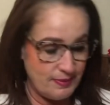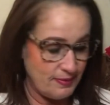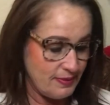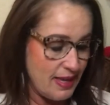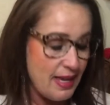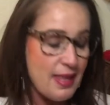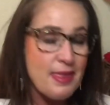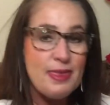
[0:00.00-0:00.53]

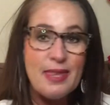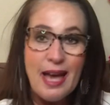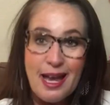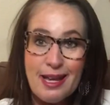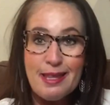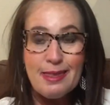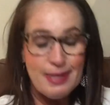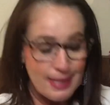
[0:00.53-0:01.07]
that
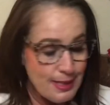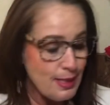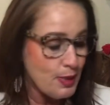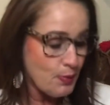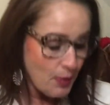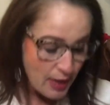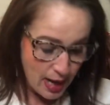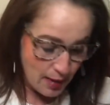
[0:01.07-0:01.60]
that this is
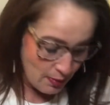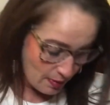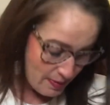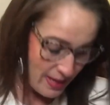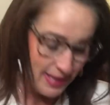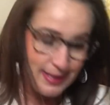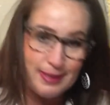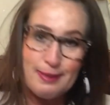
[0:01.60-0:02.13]
what I will
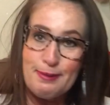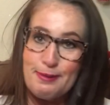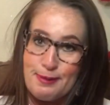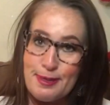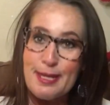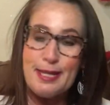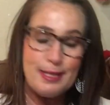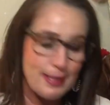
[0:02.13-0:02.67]
miss.
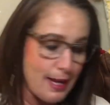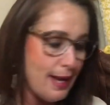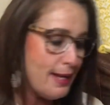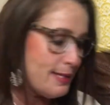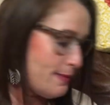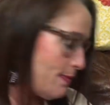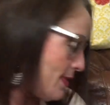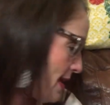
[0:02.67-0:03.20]
These
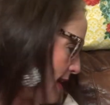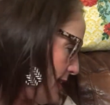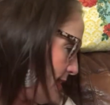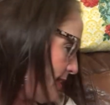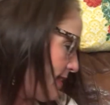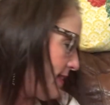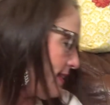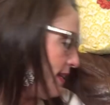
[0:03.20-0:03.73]
kinds of things.
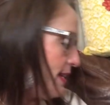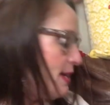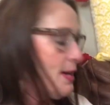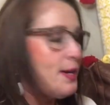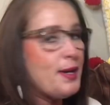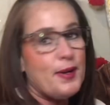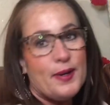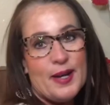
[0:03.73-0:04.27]

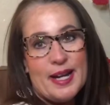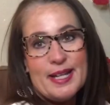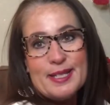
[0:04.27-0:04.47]
All right,